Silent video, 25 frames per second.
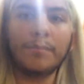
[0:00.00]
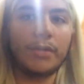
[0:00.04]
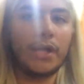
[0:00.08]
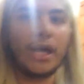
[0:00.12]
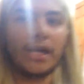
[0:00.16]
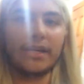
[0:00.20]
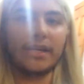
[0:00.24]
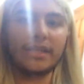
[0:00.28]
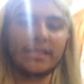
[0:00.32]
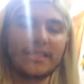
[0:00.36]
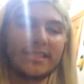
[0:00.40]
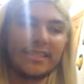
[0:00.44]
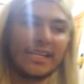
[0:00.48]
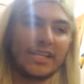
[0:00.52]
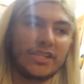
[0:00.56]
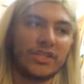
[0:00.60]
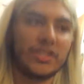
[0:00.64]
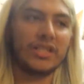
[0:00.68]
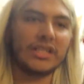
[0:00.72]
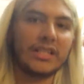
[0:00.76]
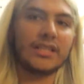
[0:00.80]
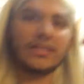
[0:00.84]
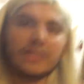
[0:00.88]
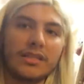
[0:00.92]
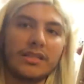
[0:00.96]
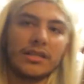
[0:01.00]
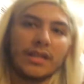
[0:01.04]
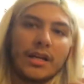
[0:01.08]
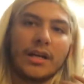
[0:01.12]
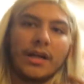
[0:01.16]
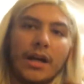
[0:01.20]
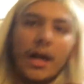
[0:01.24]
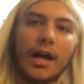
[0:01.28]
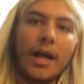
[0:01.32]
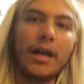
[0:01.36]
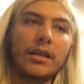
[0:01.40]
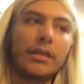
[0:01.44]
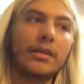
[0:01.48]
blonde extensions,
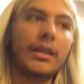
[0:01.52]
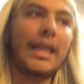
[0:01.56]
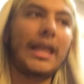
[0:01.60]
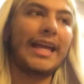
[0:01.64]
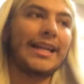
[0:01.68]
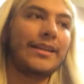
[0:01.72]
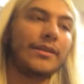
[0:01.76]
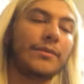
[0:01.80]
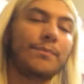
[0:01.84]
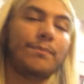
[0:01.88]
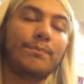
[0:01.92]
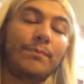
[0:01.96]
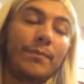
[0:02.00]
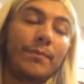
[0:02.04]
like